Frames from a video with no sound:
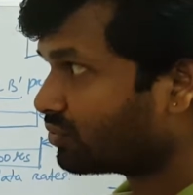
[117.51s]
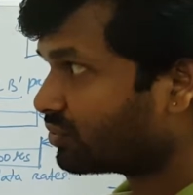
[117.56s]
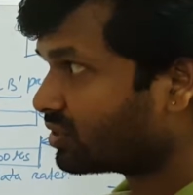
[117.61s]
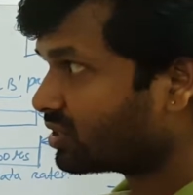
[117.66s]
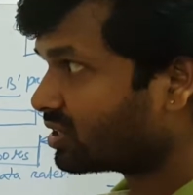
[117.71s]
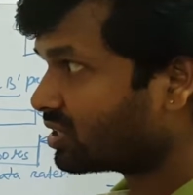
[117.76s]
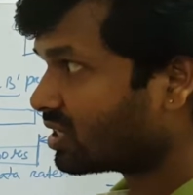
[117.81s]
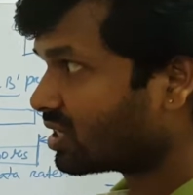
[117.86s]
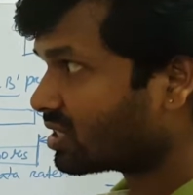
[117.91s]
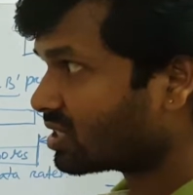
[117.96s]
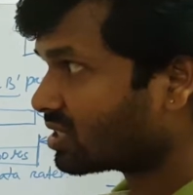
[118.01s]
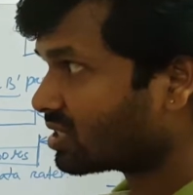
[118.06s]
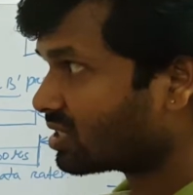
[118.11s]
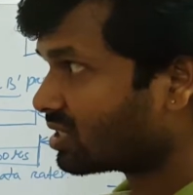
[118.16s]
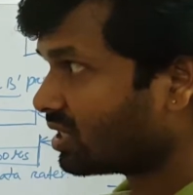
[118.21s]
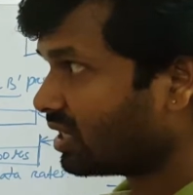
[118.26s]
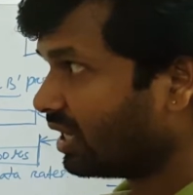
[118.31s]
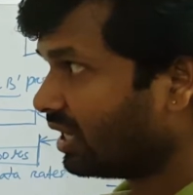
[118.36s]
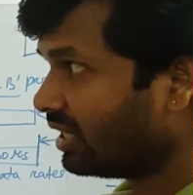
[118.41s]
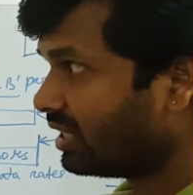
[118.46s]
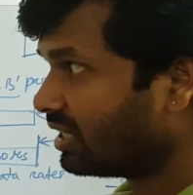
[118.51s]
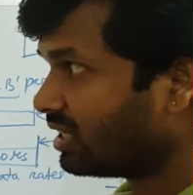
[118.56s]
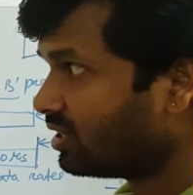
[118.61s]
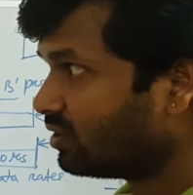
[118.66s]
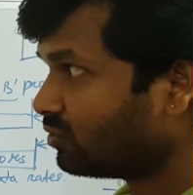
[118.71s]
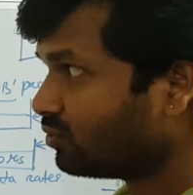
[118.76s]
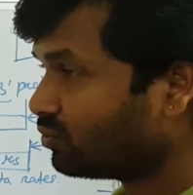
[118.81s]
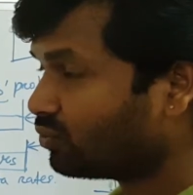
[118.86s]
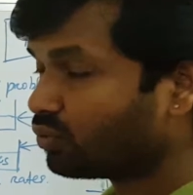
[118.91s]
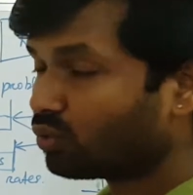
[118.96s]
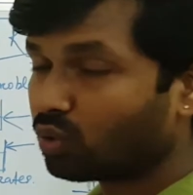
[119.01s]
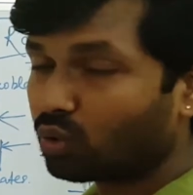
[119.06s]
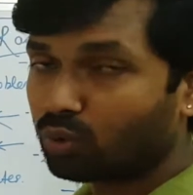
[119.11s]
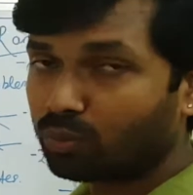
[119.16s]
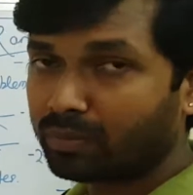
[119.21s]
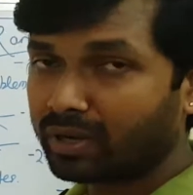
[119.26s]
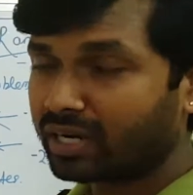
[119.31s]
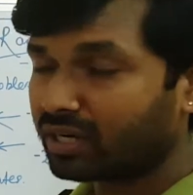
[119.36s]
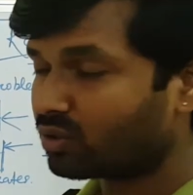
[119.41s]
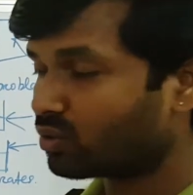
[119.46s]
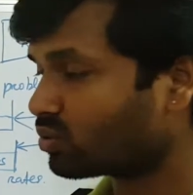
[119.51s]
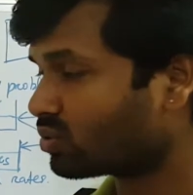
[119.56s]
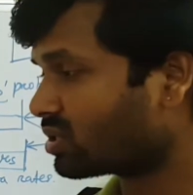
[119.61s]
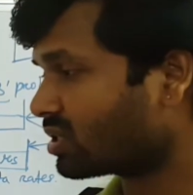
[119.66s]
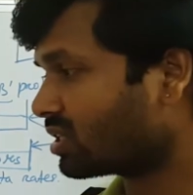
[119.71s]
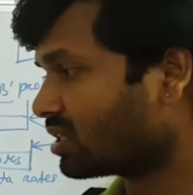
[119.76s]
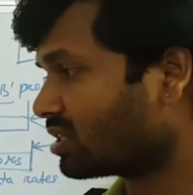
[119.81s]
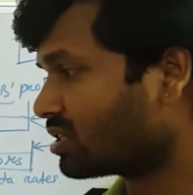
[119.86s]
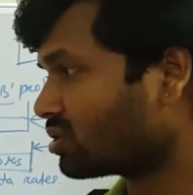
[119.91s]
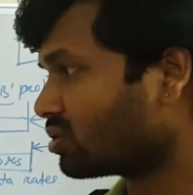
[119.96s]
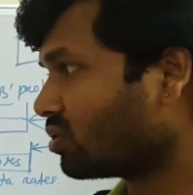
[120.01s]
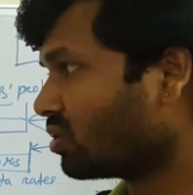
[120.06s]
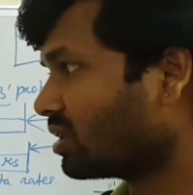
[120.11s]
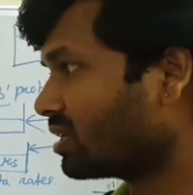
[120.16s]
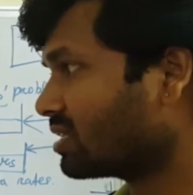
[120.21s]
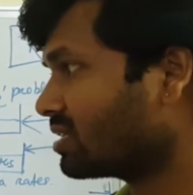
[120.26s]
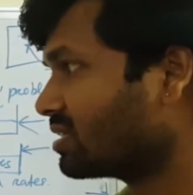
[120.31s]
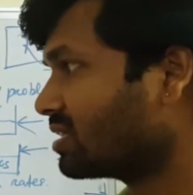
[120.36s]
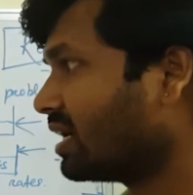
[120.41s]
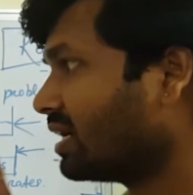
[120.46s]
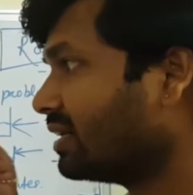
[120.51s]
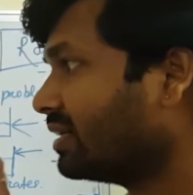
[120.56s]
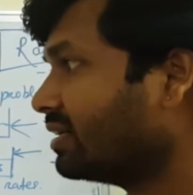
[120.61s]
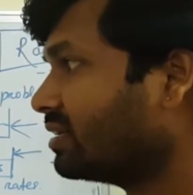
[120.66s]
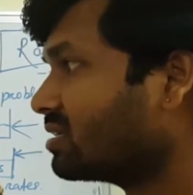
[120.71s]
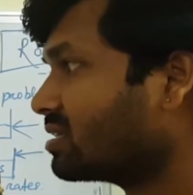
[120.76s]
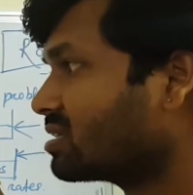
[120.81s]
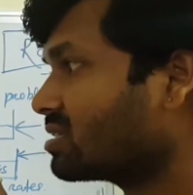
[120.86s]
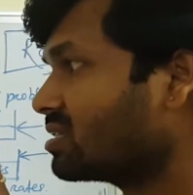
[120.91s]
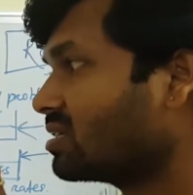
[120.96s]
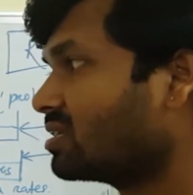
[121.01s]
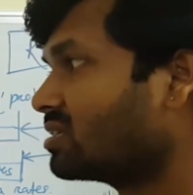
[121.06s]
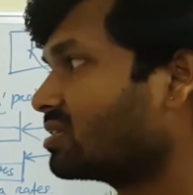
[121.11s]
684 microseconds, or exactly it is